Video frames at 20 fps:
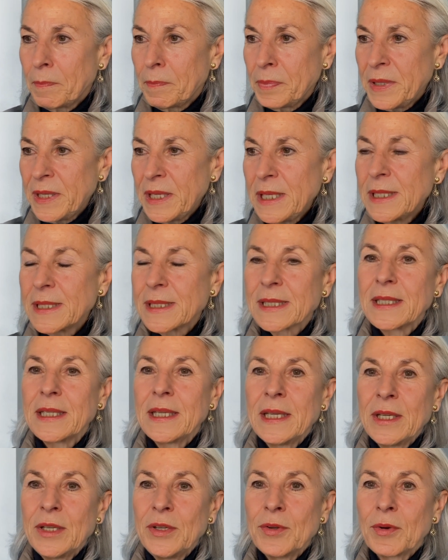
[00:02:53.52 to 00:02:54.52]
peace
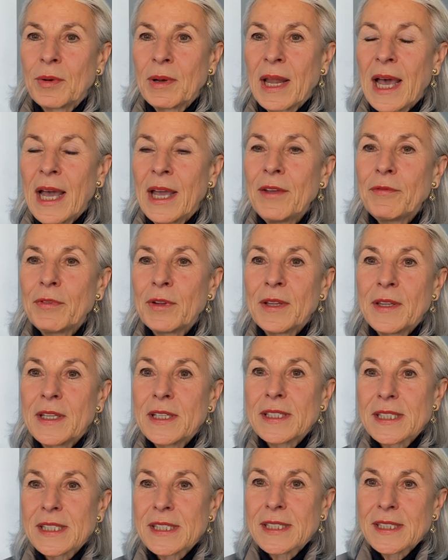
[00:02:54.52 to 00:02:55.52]
in your life. And
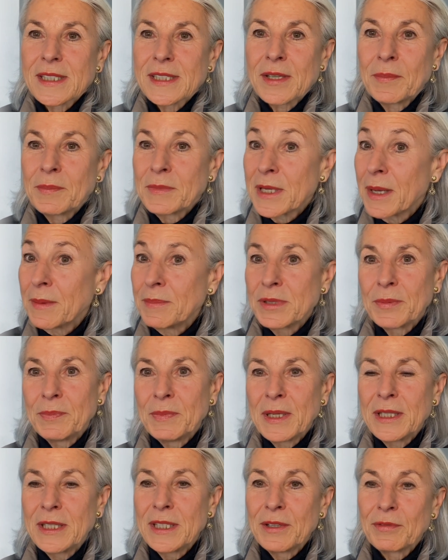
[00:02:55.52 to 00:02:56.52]
this is sometimes a
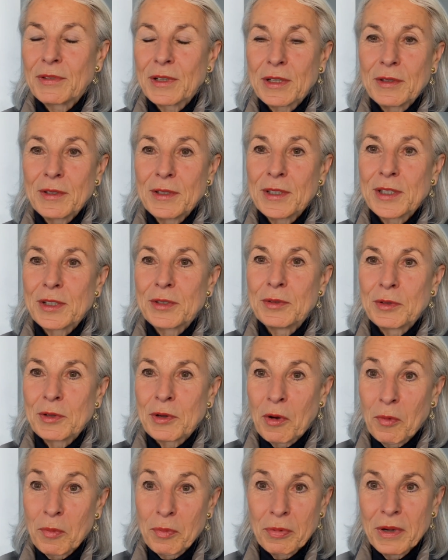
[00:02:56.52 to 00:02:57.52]
bit difficult to
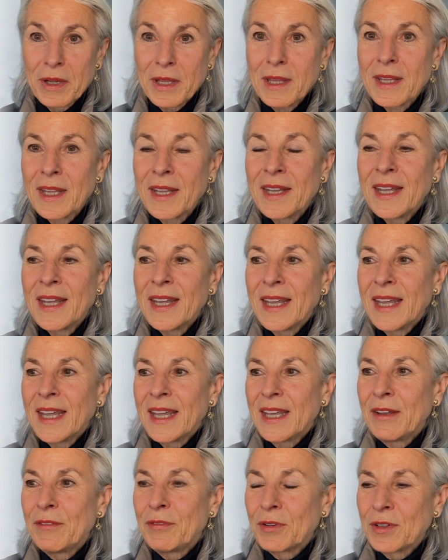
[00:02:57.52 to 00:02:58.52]
cope with
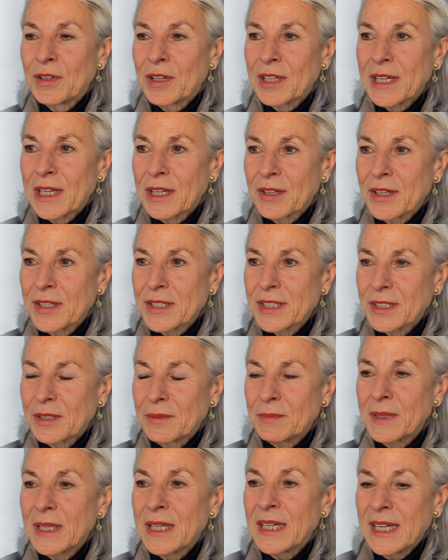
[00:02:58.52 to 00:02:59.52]
if you're not
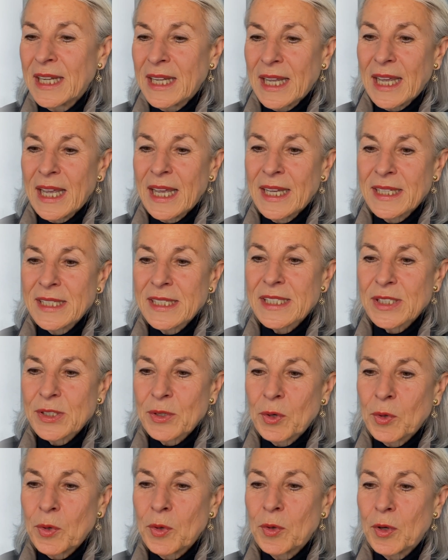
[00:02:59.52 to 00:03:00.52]
accustomed. And
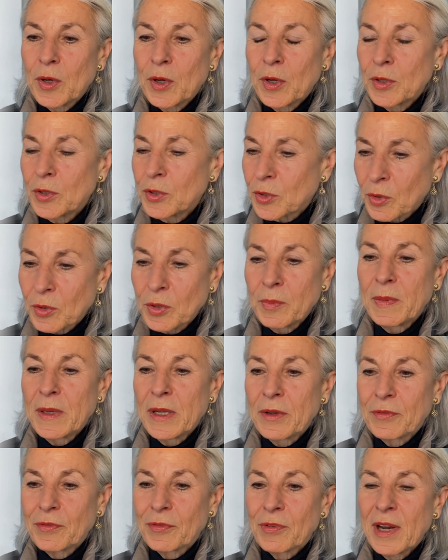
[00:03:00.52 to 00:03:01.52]
so don't
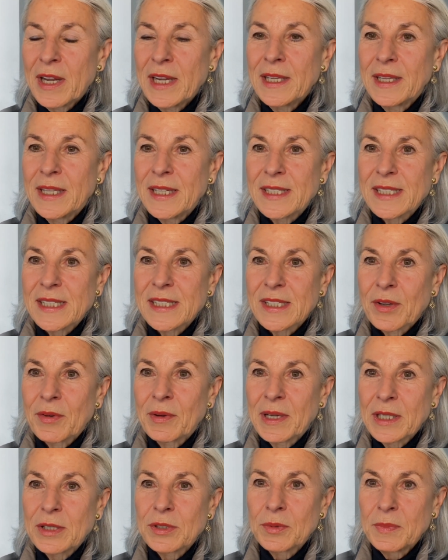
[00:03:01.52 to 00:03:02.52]
be afraid. This is
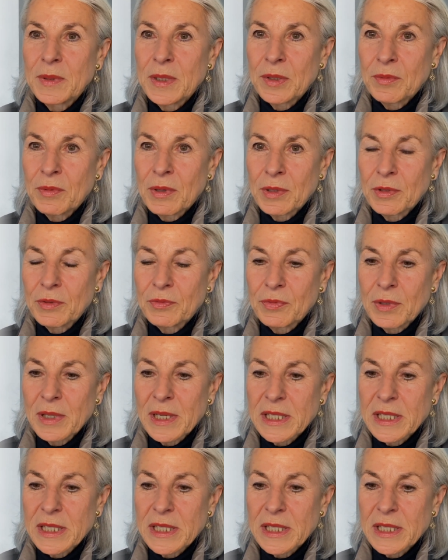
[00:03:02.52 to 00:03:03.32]
going to be a wonderful